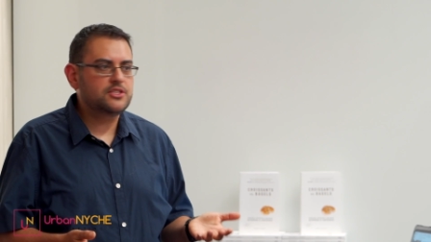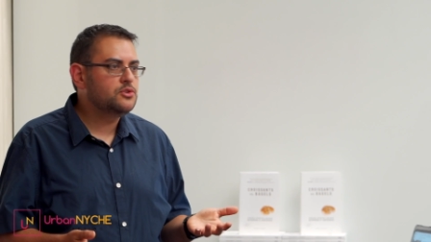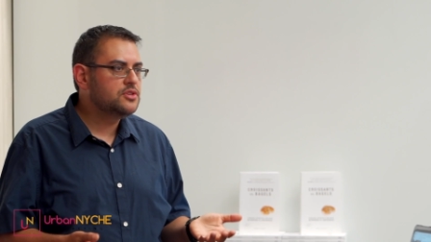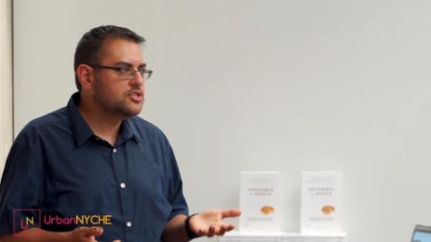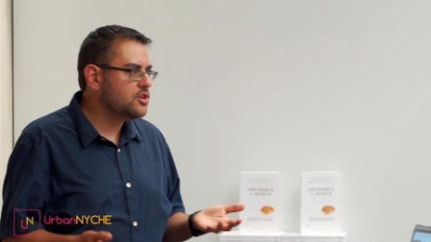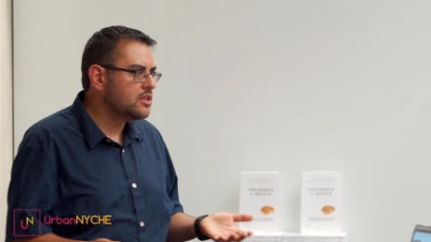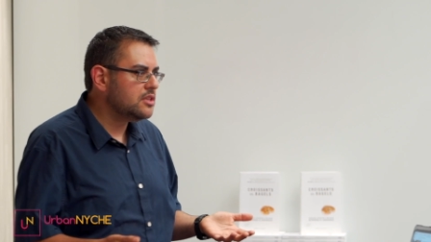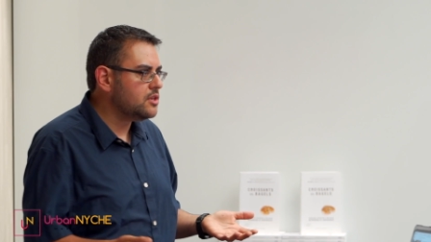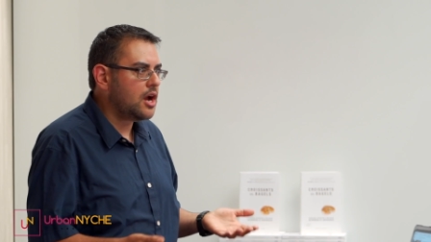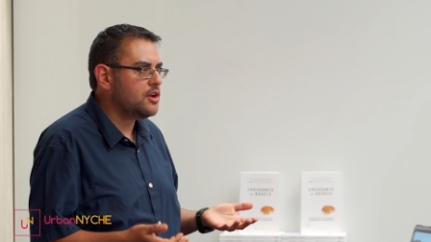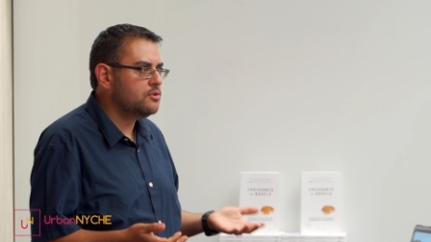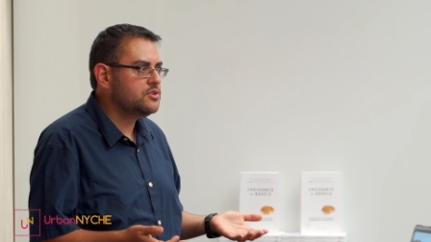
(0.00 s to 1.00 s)
Did you, did you get?
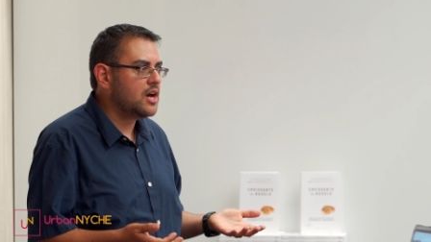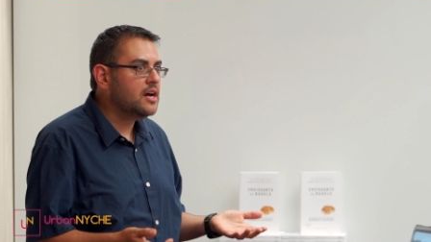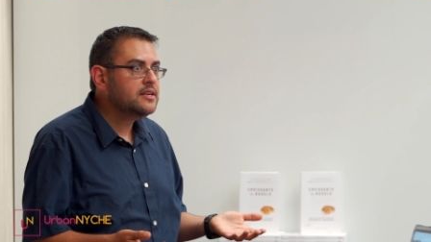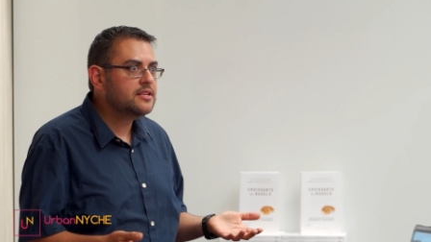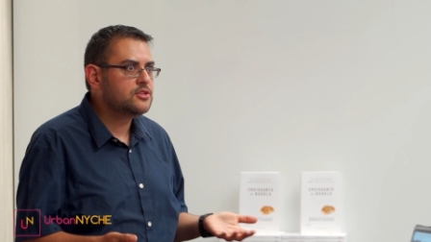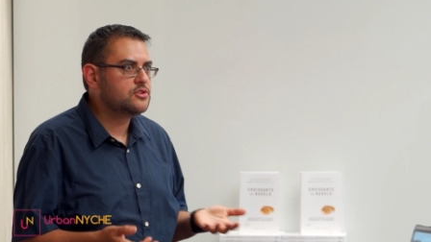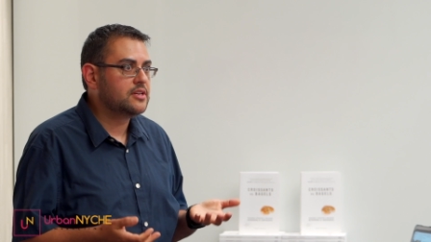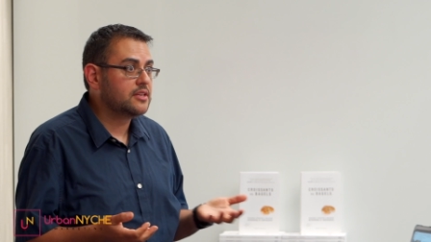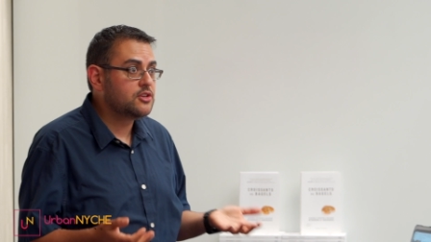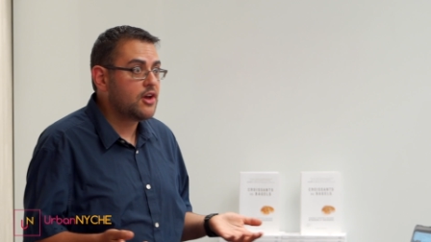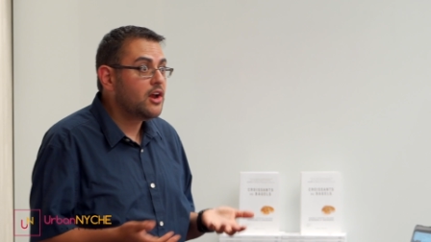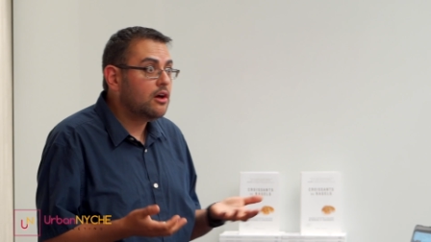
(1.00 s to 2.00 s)
Are you done? Did you,
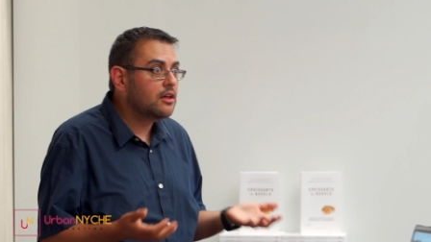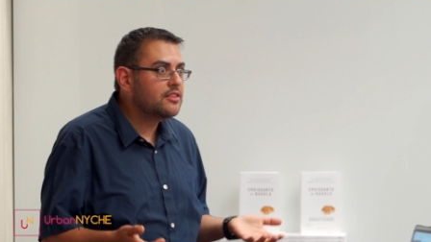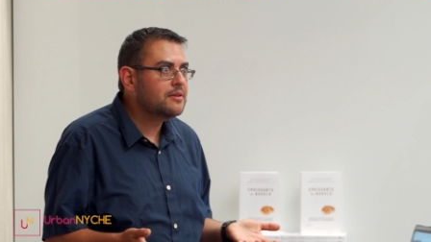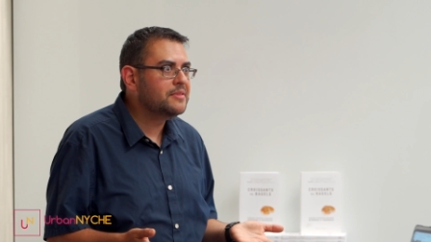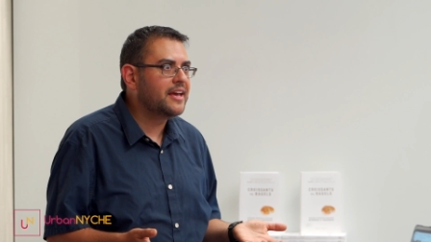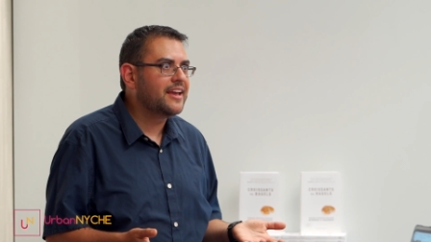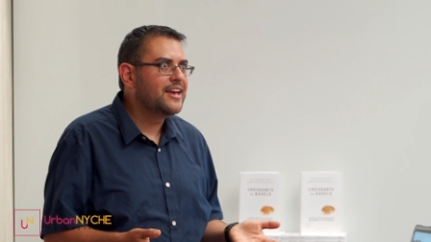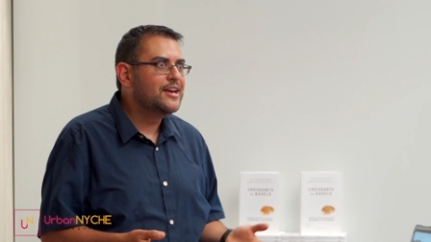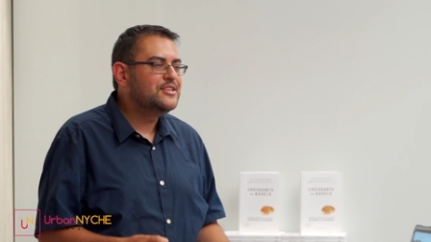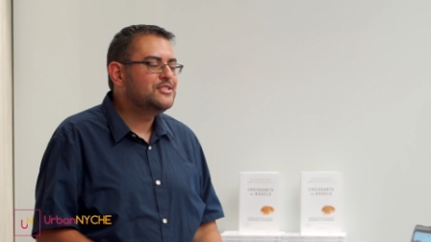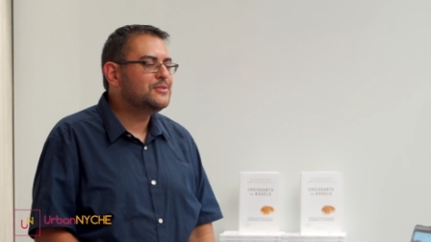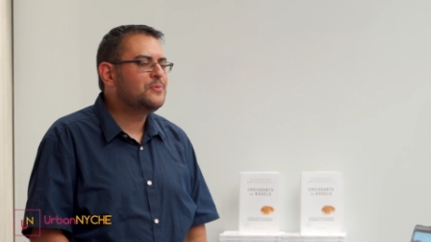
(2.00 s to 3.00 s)
get all of them? Like,
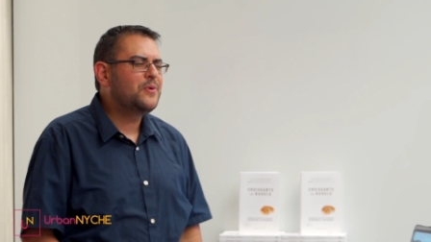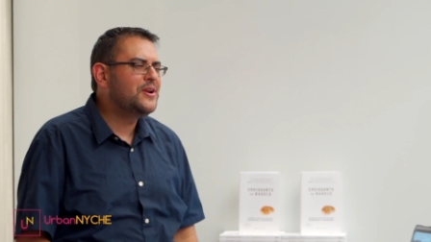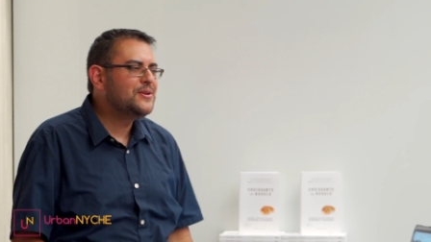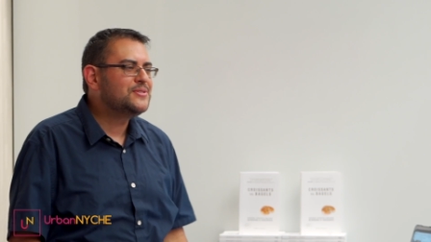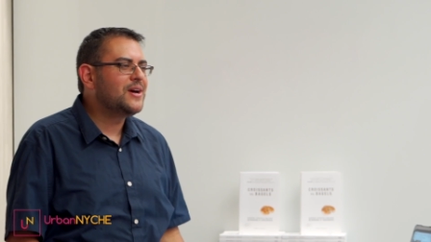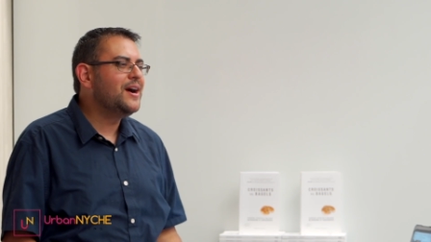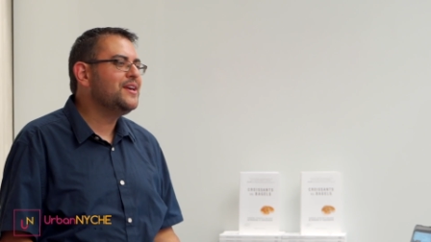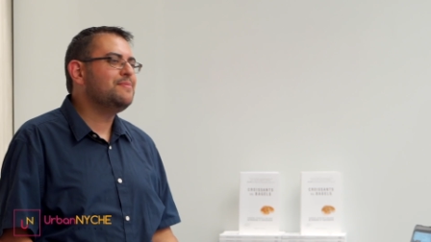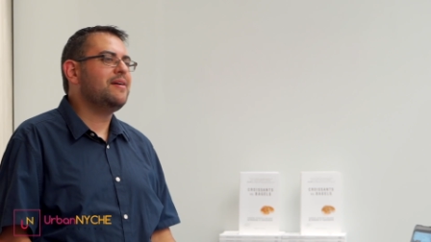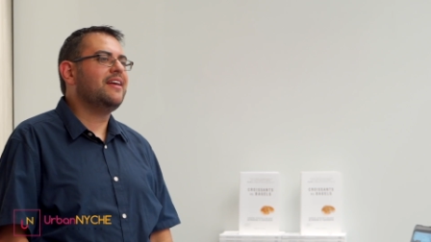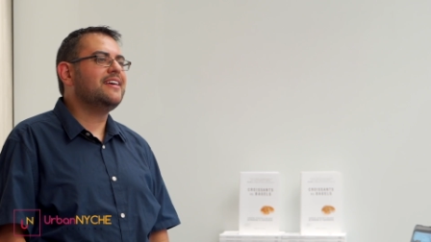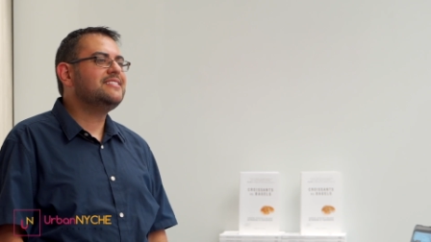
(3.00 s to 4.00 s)
what are you talking
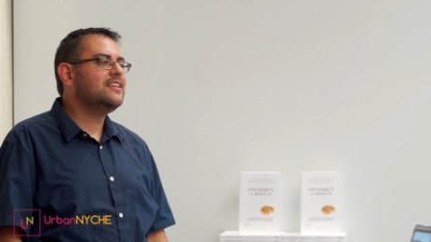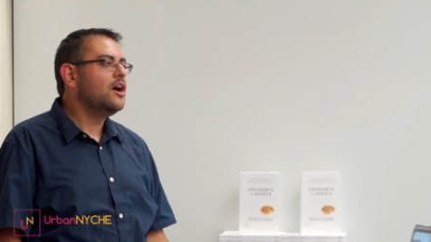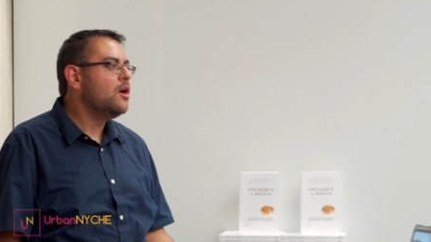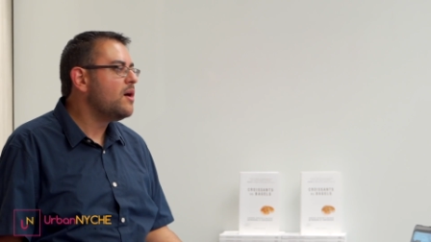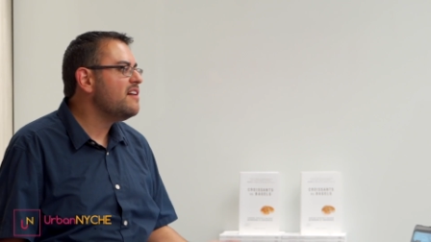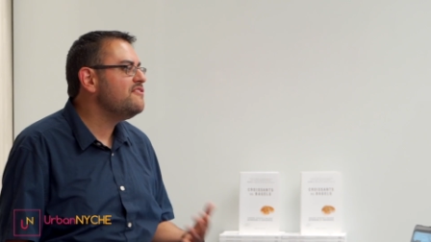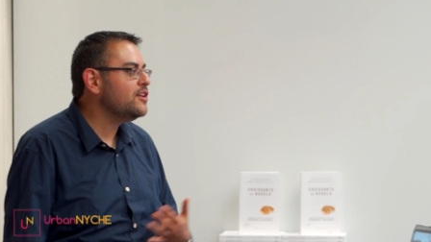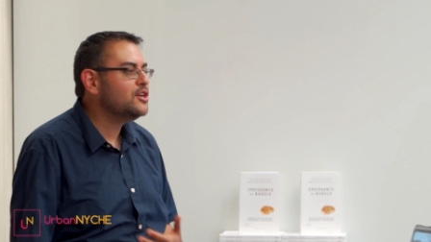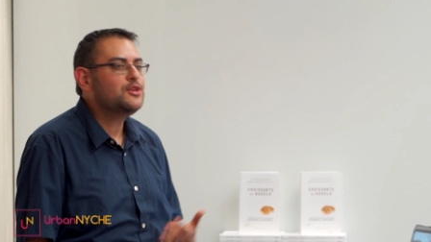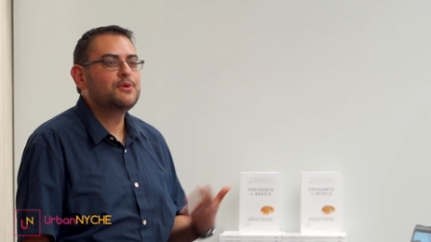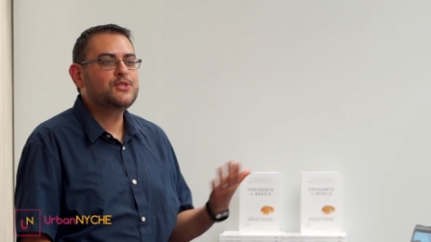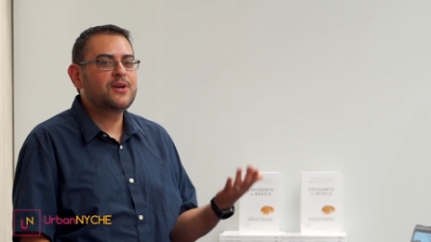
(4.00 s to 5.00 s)
about?" I said, "Oh, I figured
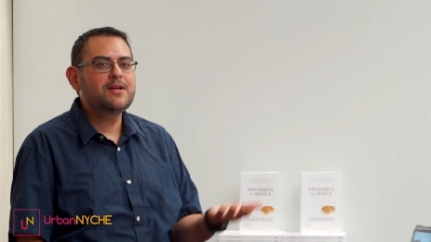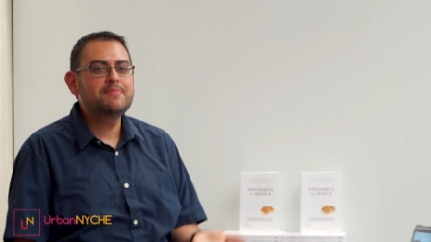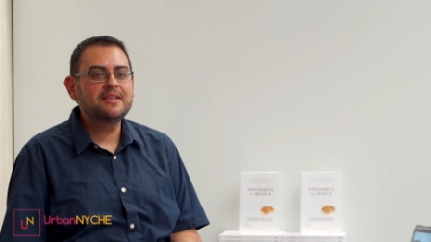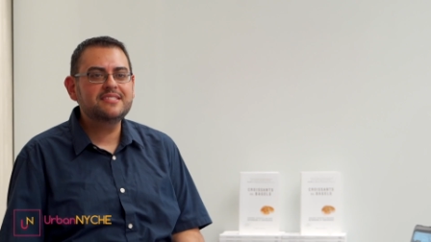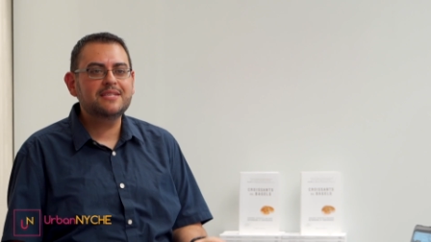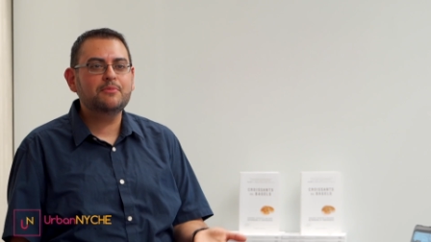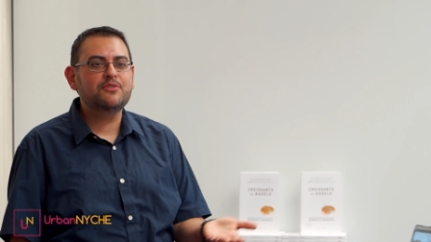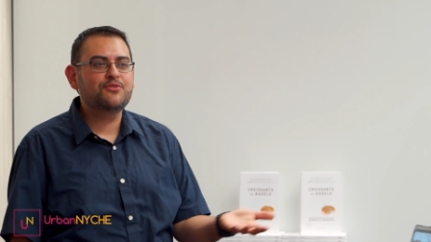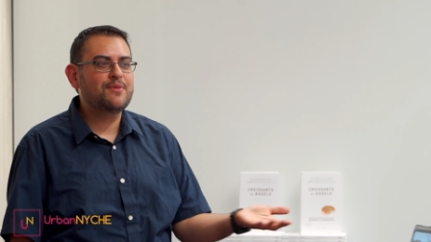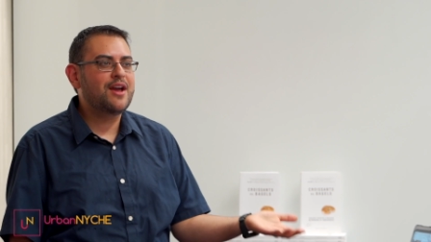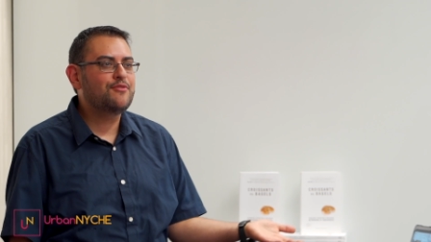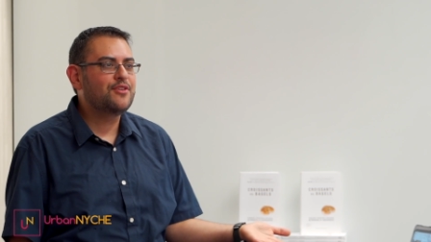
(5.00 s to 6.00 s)
you were trying to meet someone
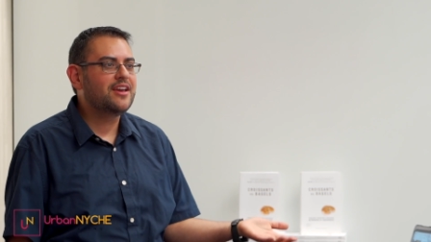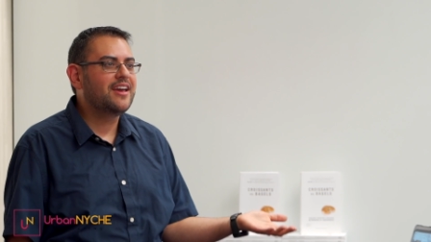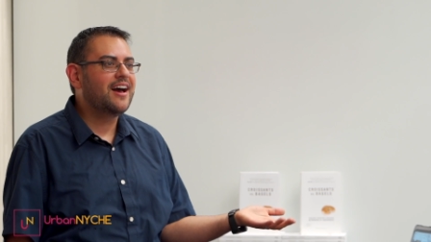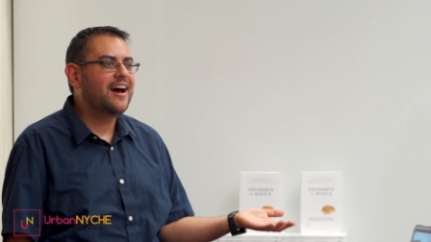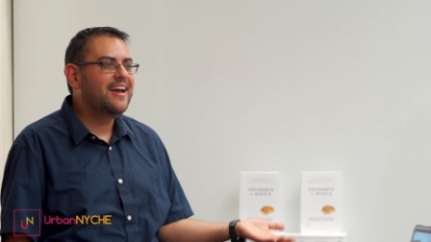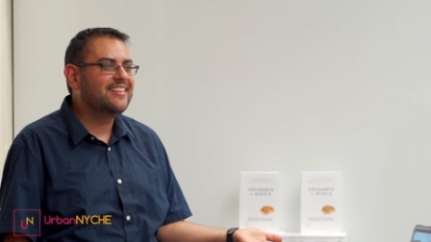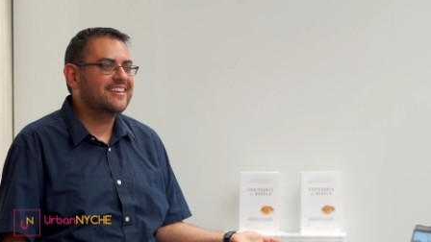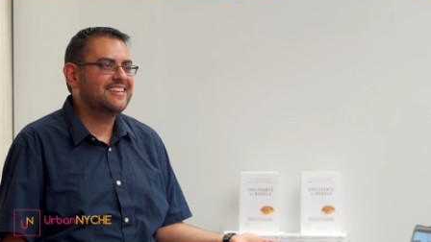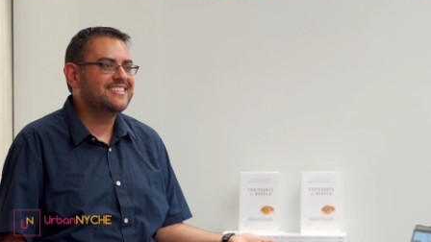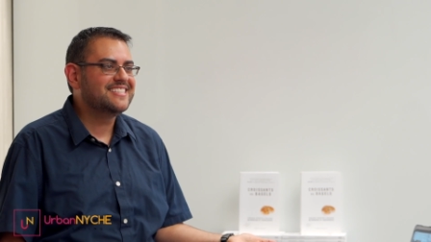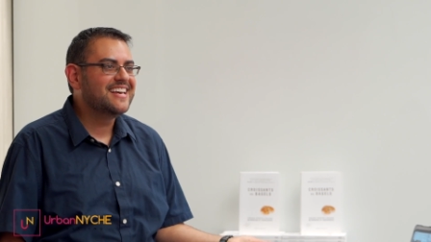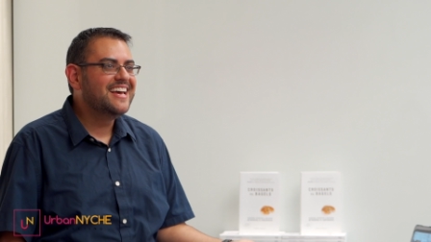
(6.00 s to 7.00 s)
from every island."